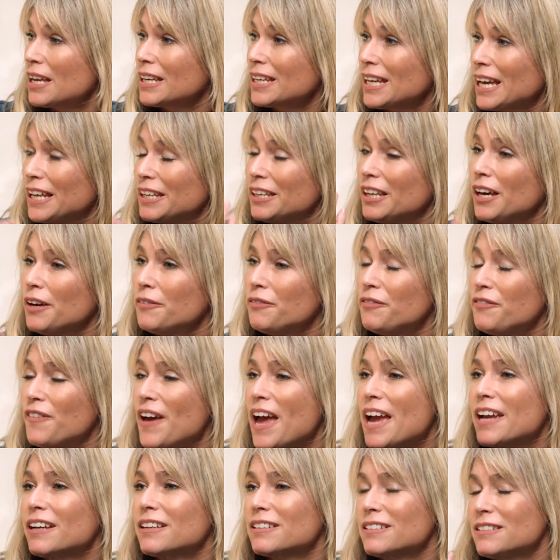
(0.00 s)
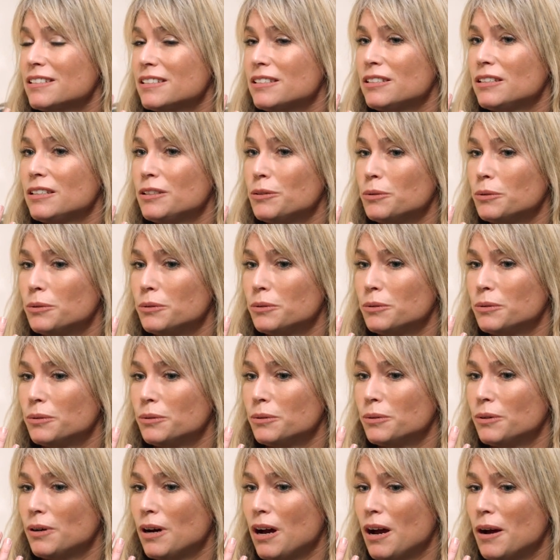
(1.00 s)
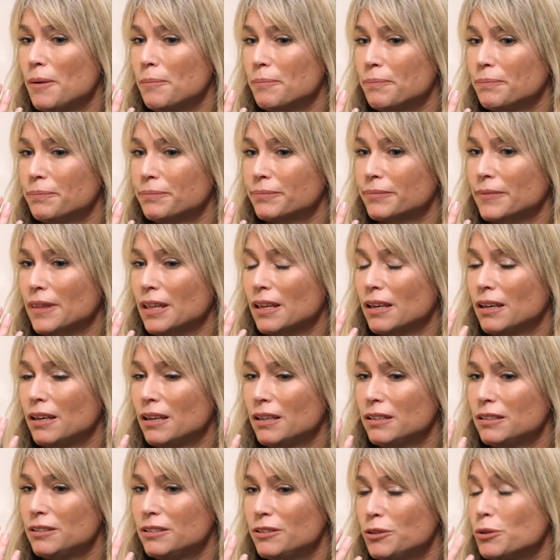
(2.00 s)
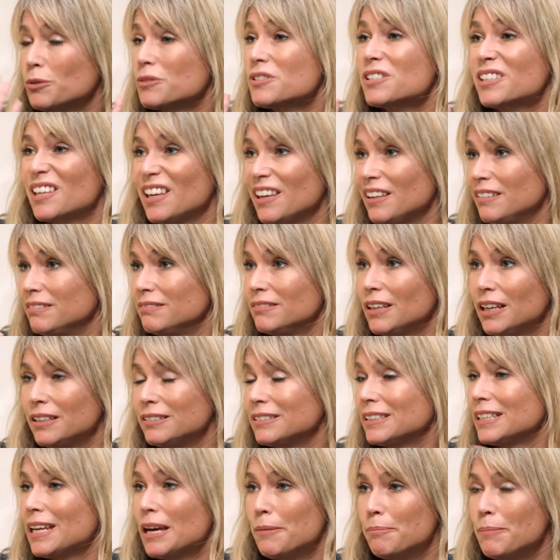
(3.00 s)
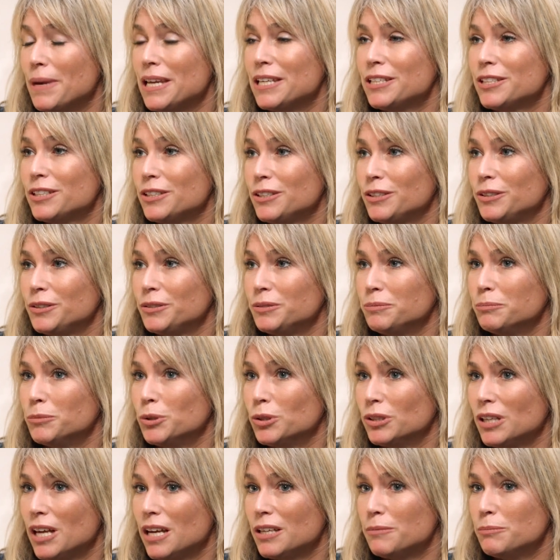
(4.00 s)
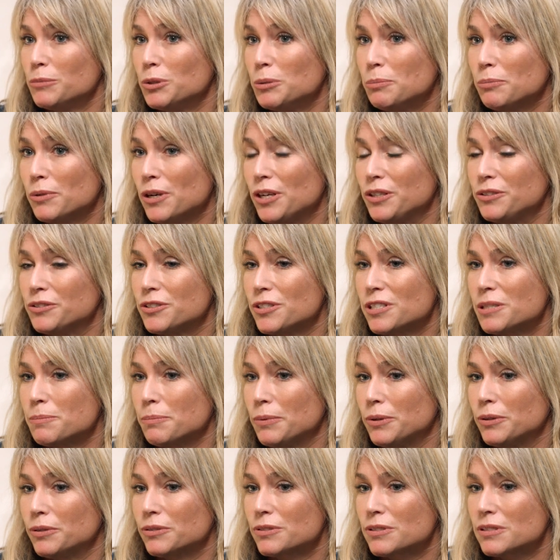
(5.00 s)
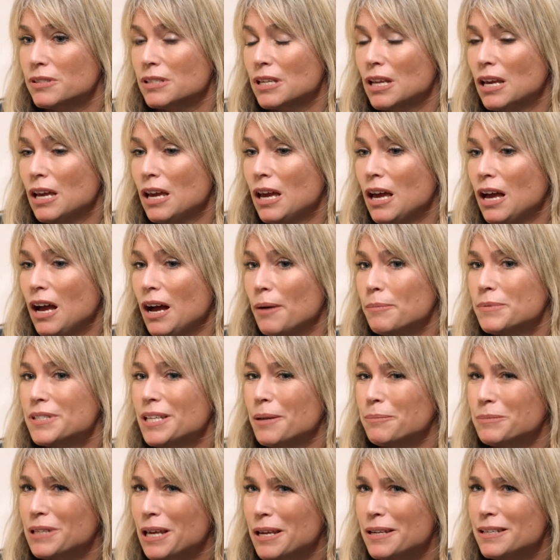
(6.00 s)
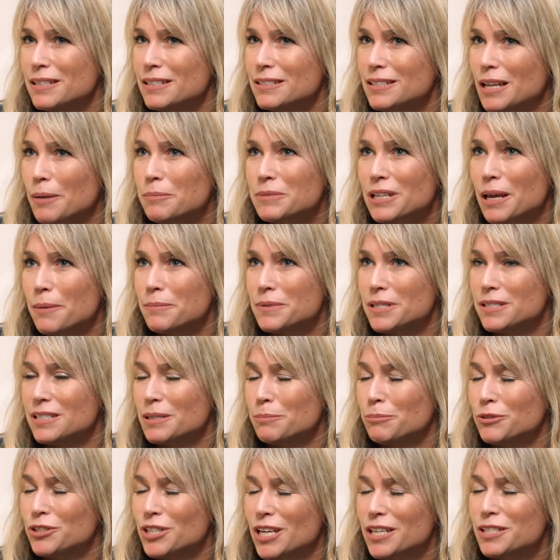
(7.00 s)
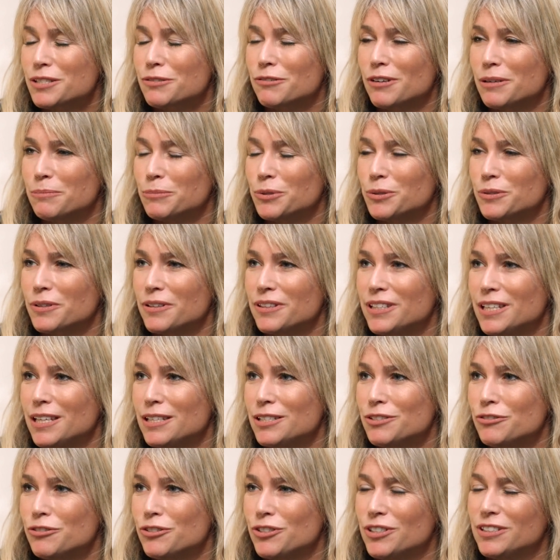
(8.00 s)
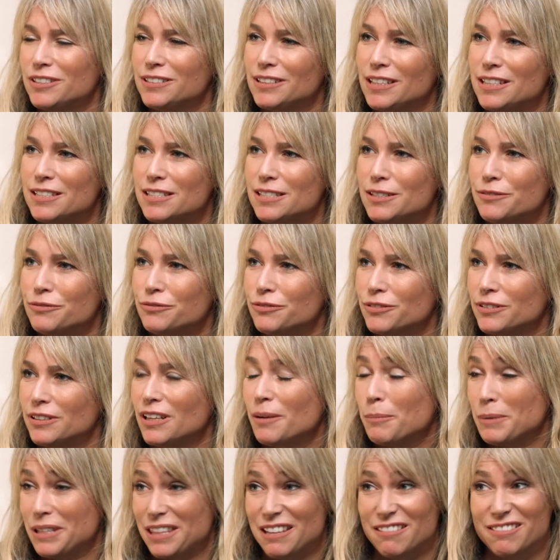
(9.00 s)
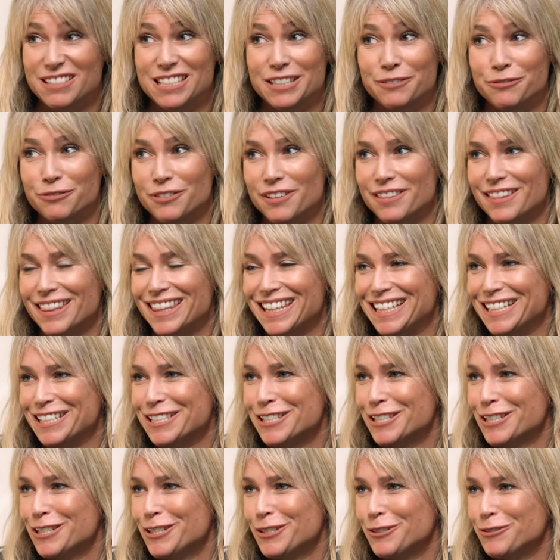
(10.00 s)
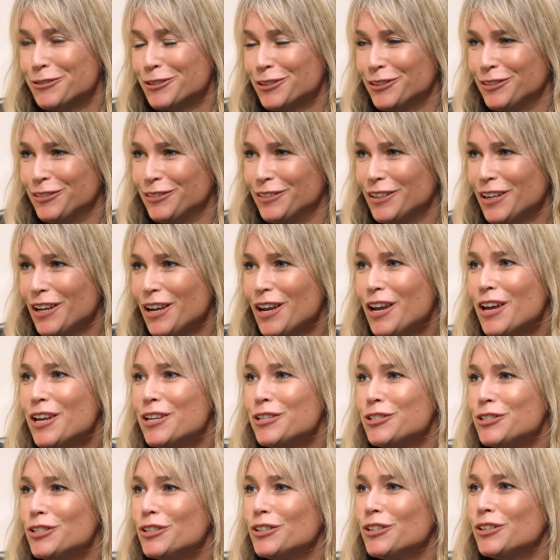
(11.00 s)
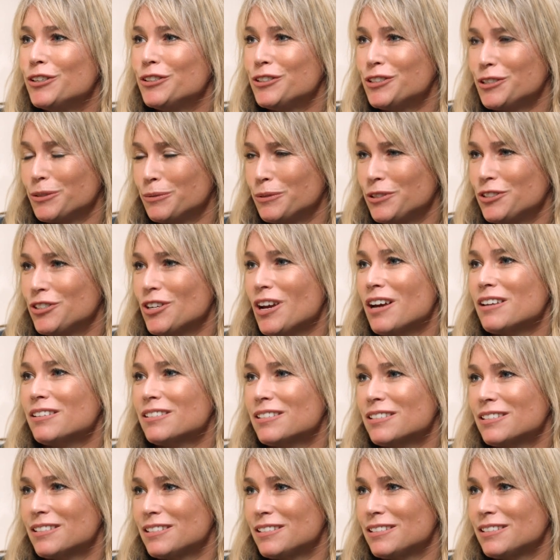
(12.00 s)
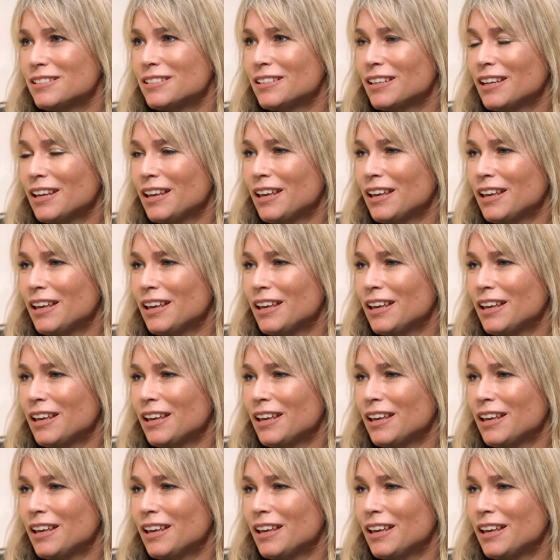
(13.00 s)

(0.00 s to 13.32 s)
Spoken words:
affect your skin and make you more prone to spots. Sometimes it's the progesterone more than the estrogen. There's different. I mean, there are different things that you can do to adjust